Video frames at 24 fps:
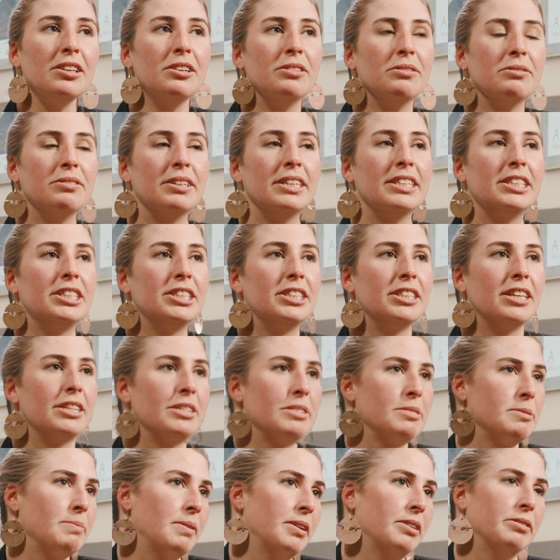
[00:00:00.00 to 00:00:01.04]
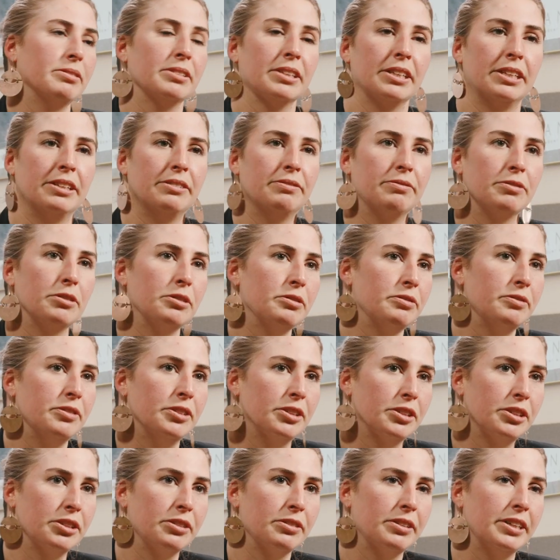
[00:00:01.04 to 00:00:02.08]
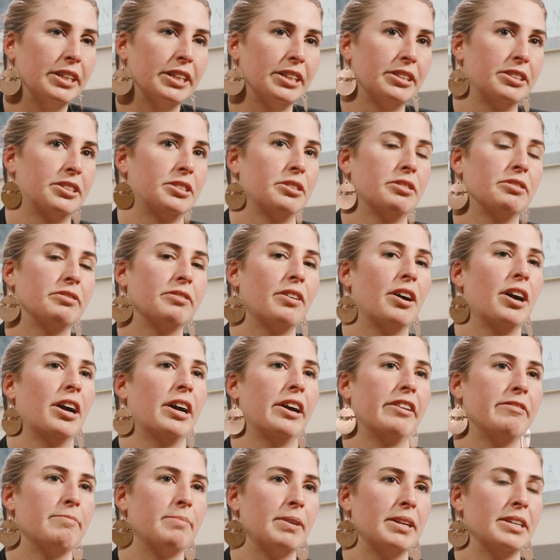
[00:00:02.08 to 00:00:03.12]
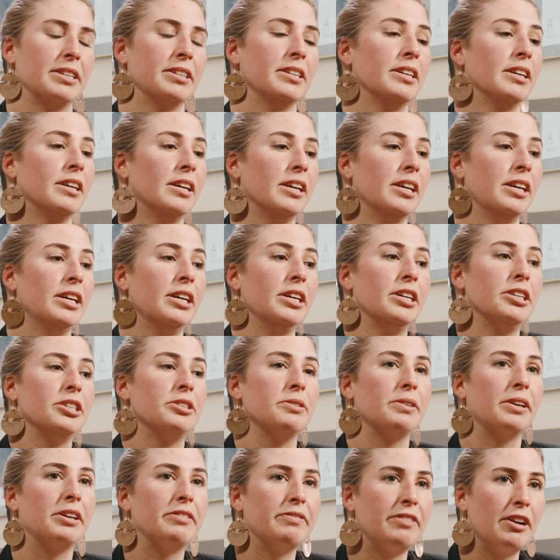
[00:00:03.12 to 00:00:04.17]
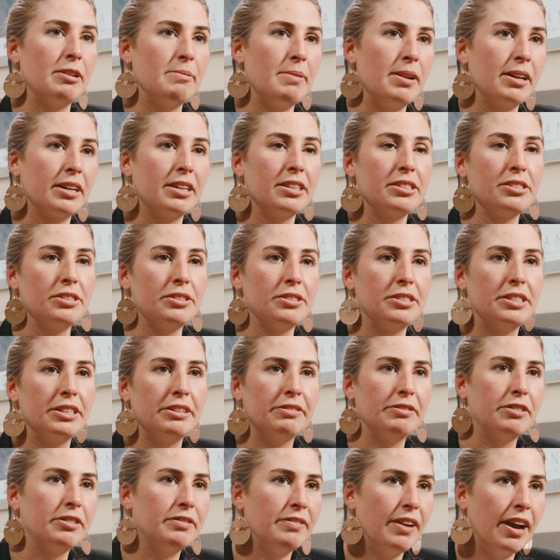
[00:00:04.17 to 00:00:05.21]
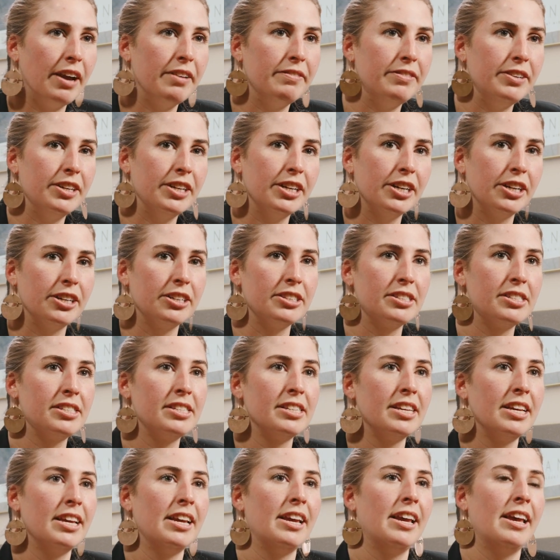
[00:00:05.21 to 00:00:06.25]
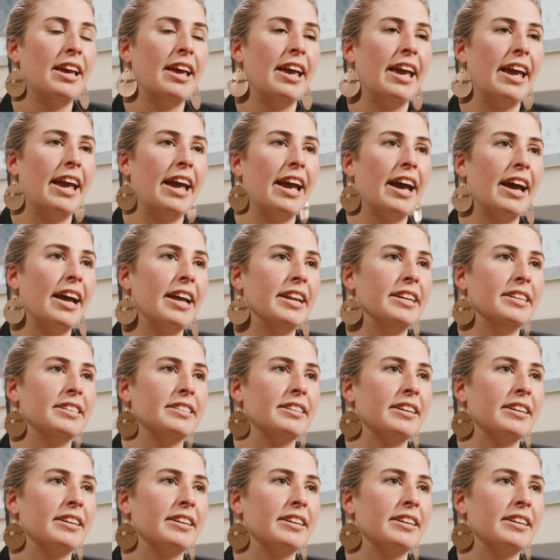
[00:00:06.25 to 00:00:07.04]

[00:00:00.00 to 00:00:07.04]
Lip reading: which has been a really fruitful career so far. I've been doing environmental consulting for 5 years, and